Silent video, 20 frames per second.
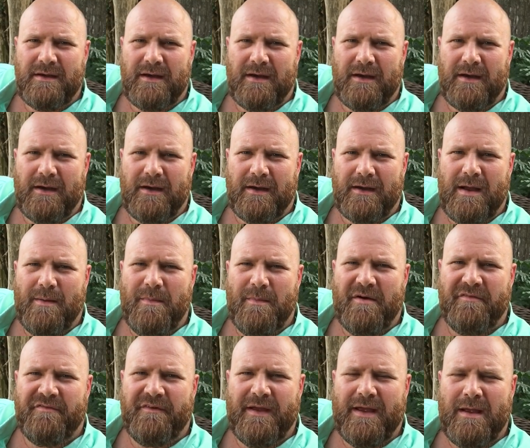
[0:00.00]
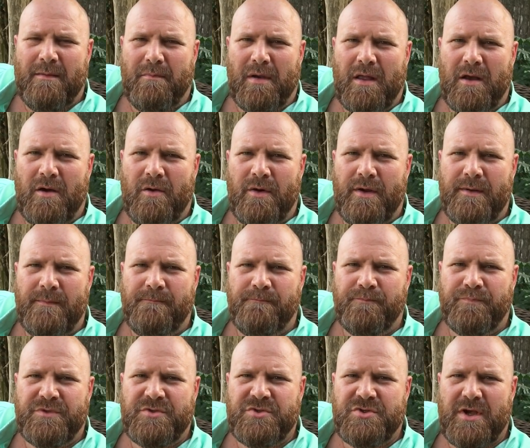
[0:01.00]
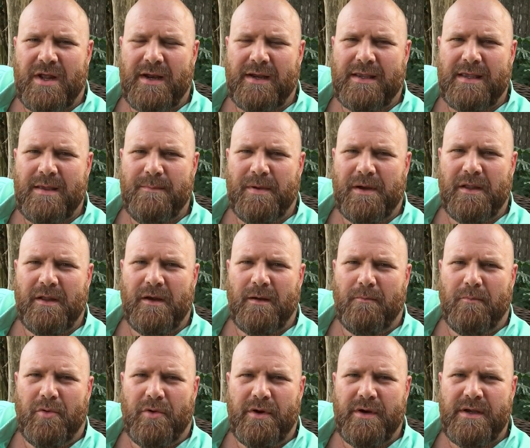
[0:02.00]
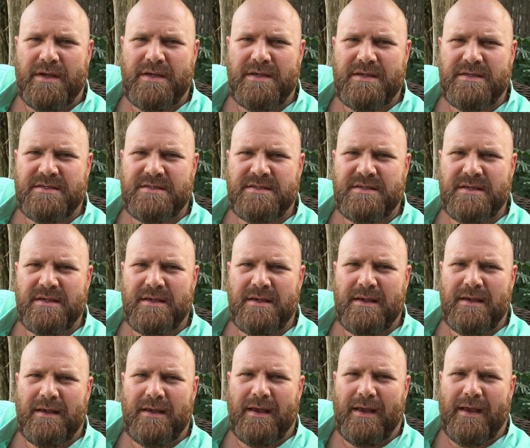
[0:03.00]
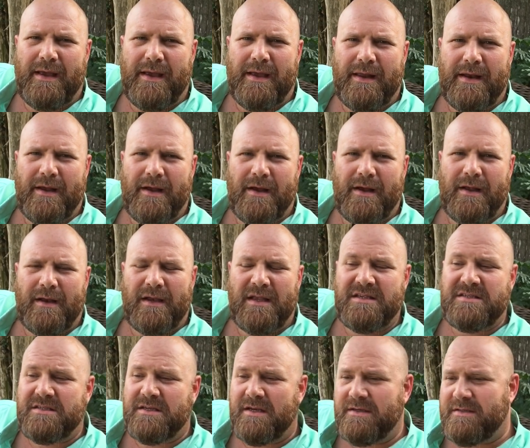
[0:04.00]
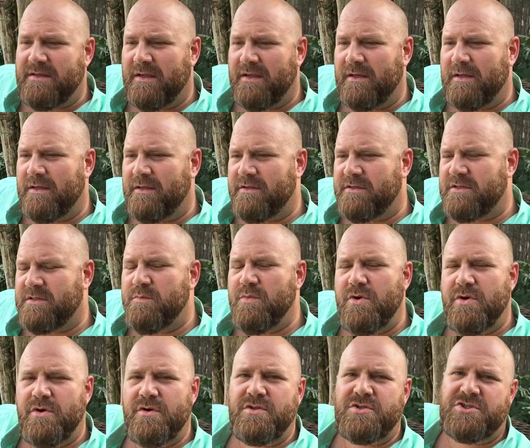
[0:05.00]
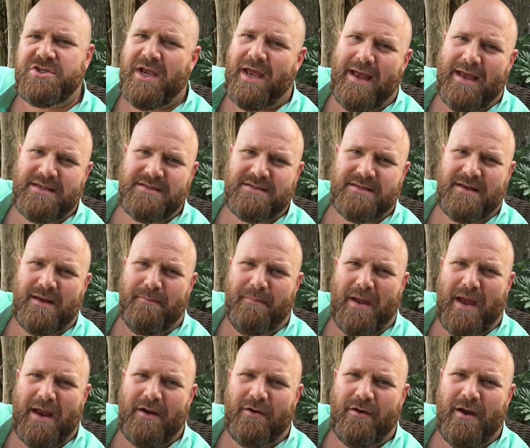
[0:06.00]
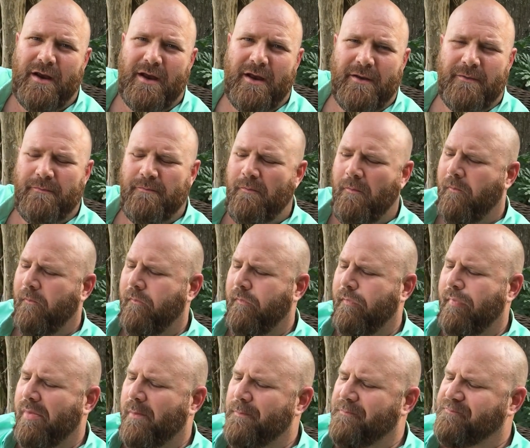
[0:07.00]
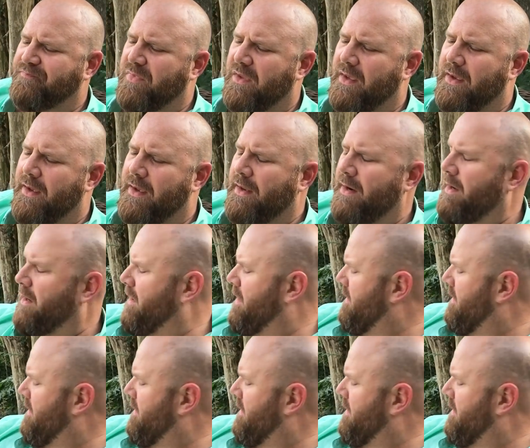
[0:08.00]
Got my fan blowing, try to keep a little breeze, and listening to a little smooth jazz in the background, and